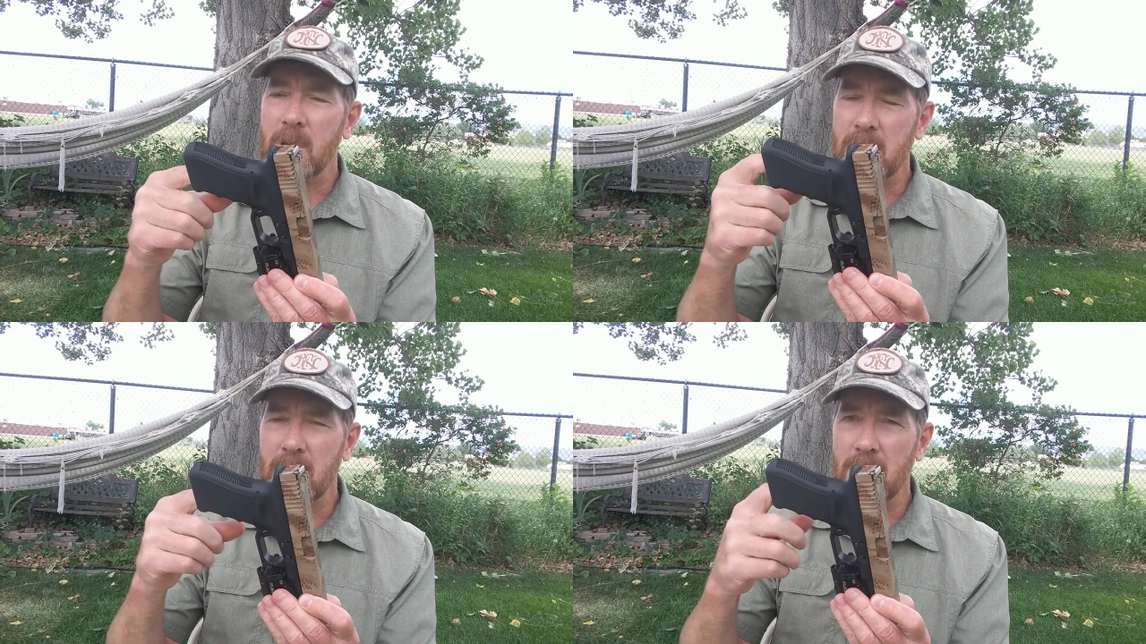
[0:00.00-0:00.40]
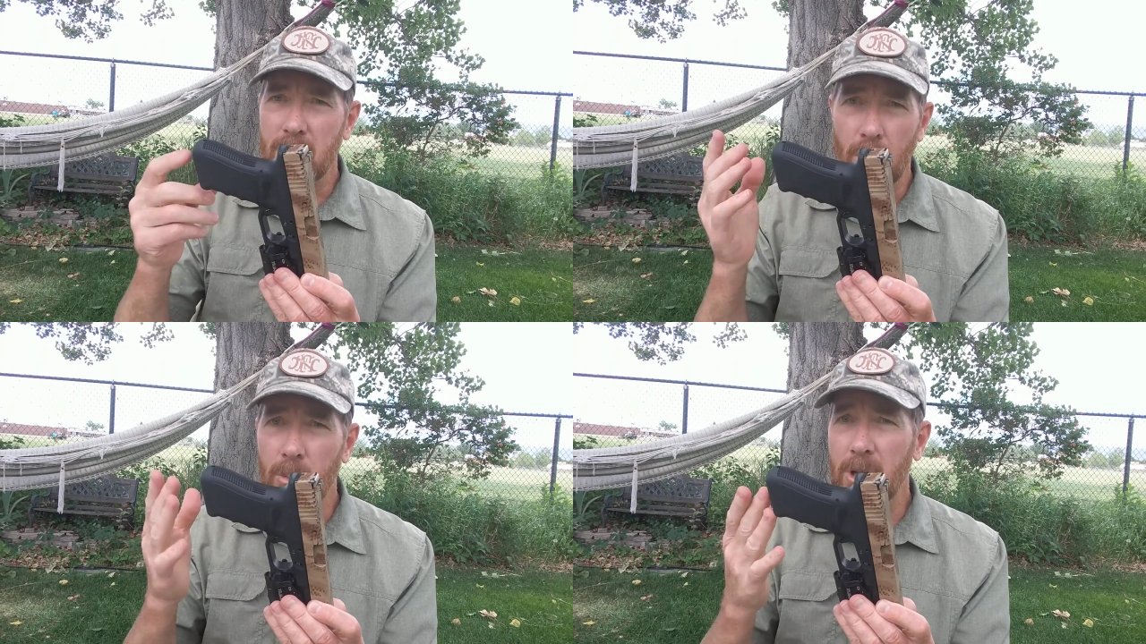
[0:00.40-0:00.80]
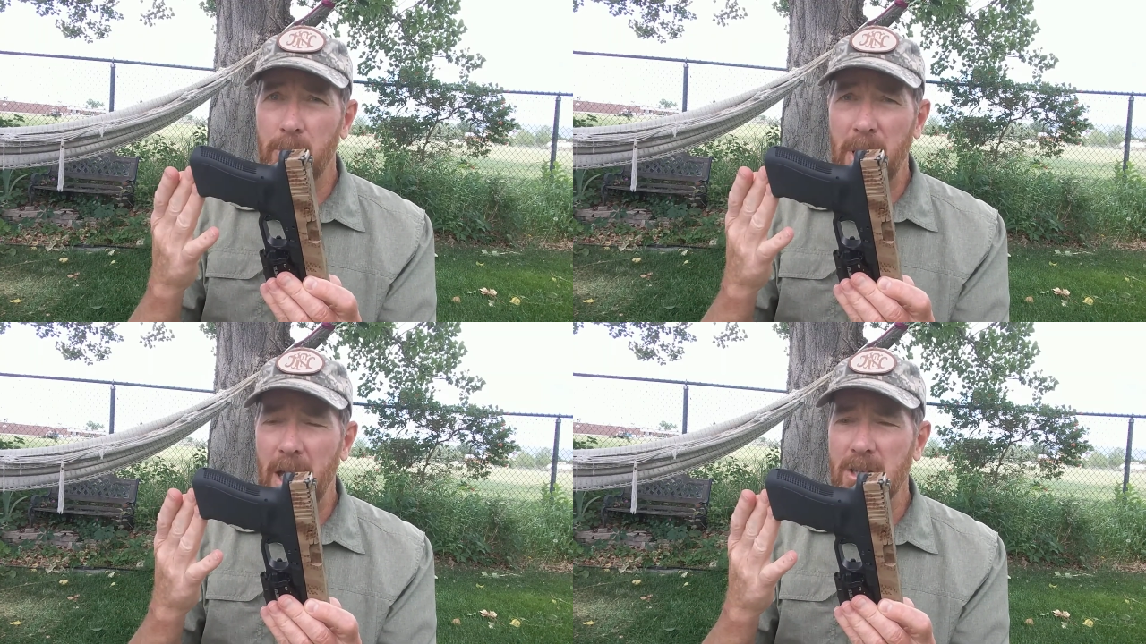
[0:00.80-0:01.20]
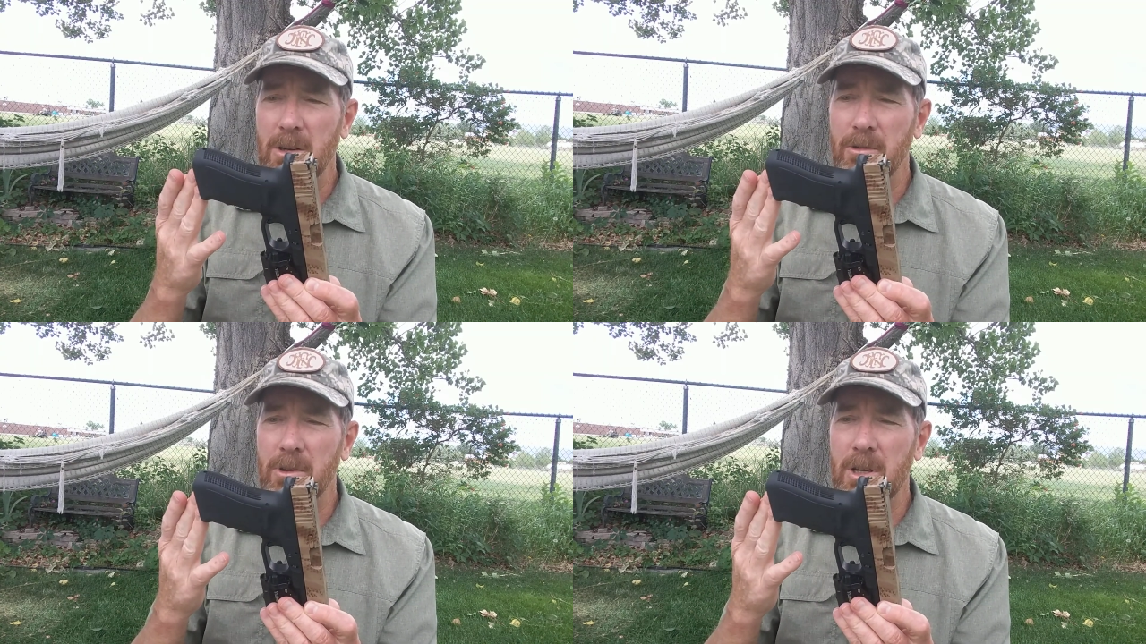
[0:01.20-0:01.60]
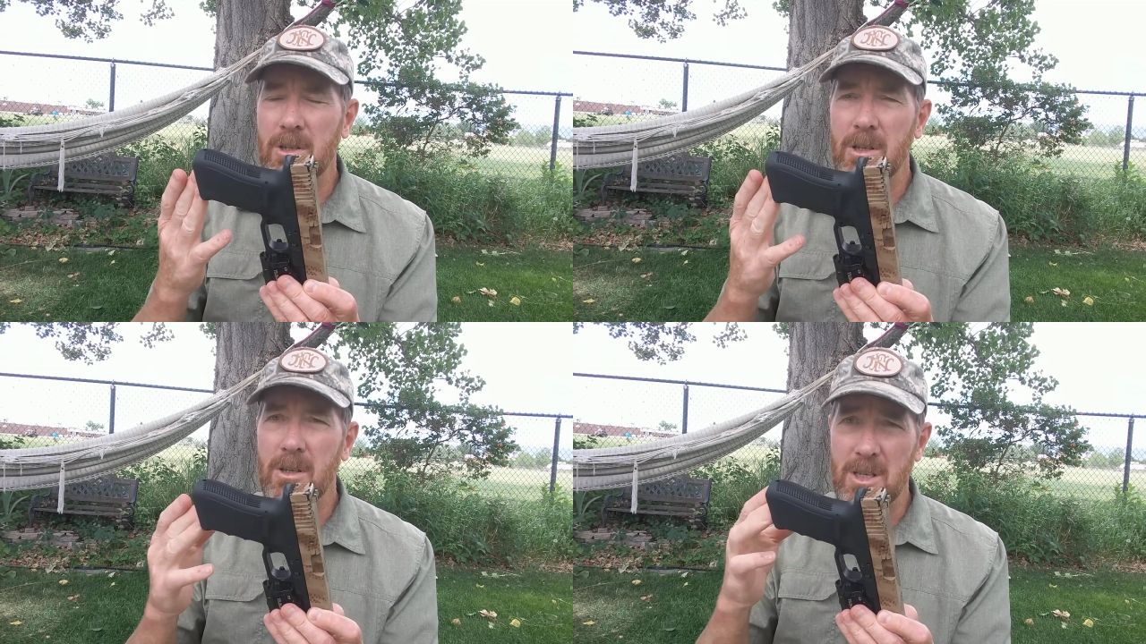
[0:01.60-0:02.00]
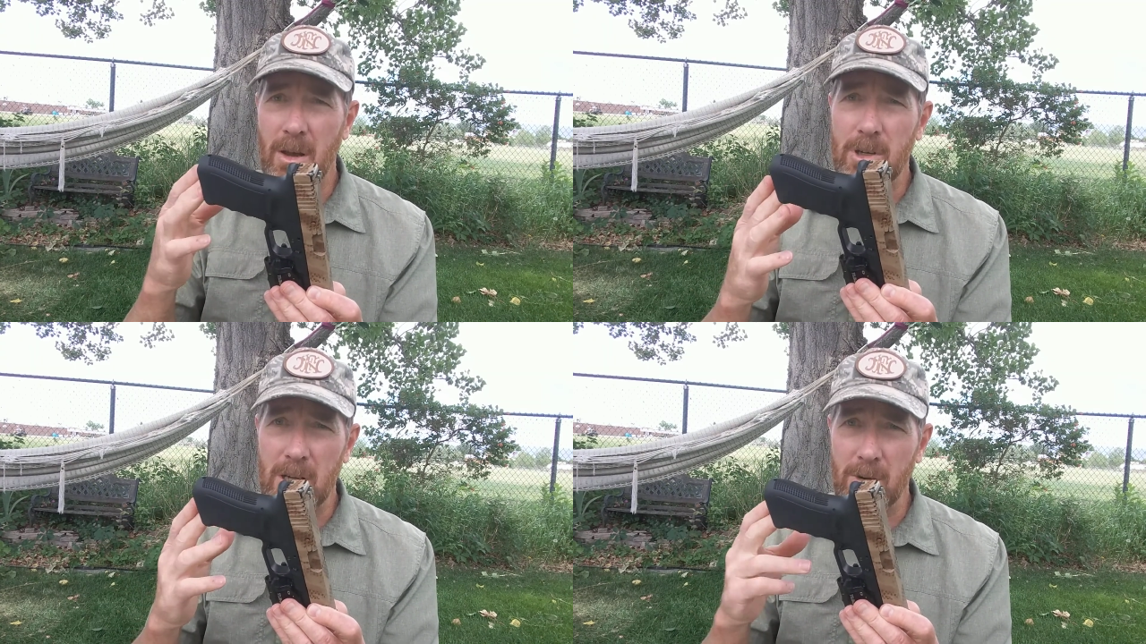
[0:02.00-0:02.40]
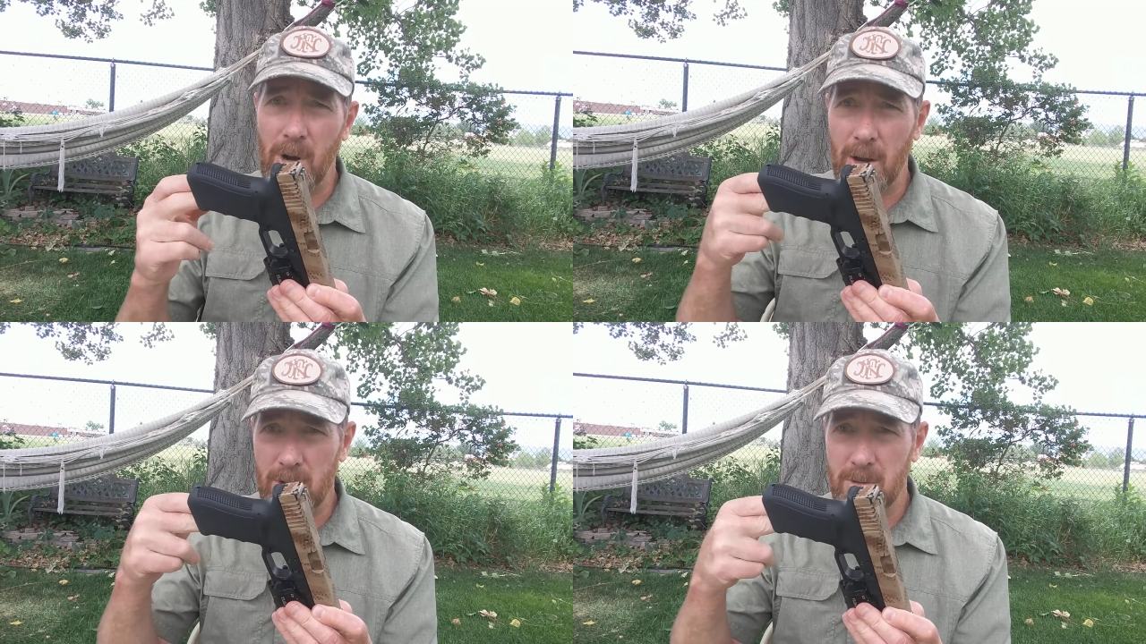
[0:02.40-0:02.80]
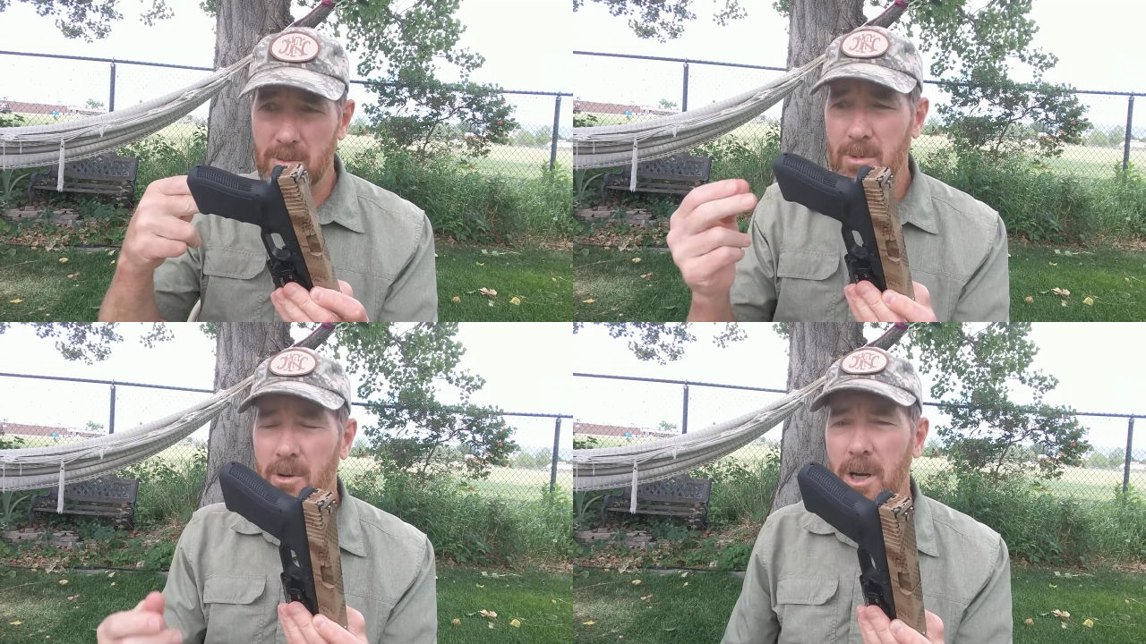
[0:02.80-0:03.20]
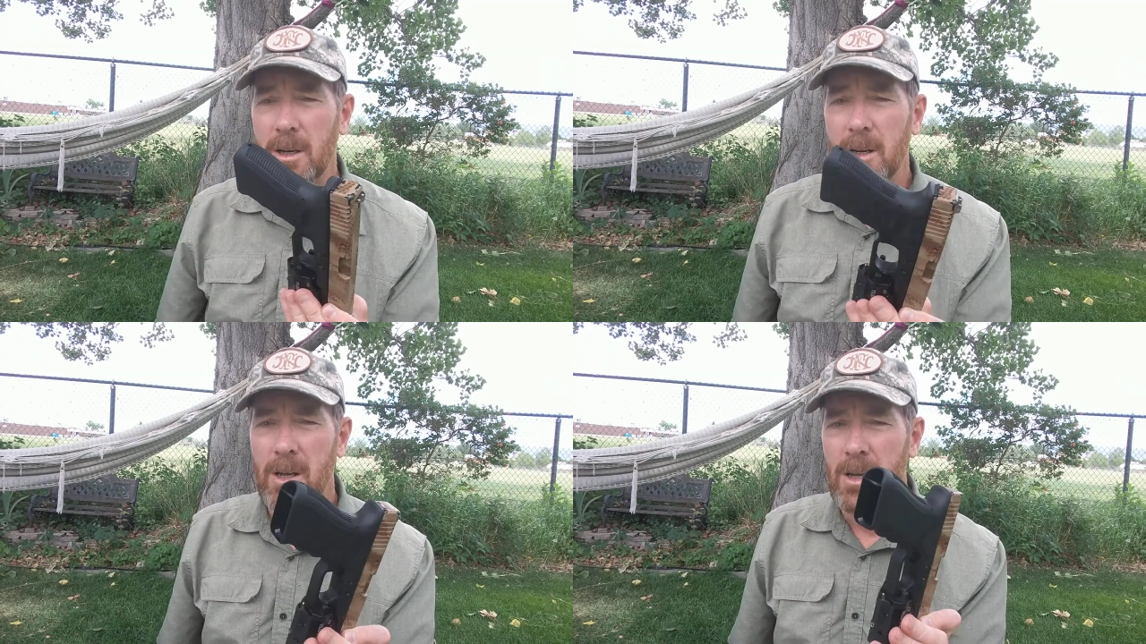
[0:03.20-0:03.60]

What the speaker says: The normal capacity for this is 17 rounds. All right.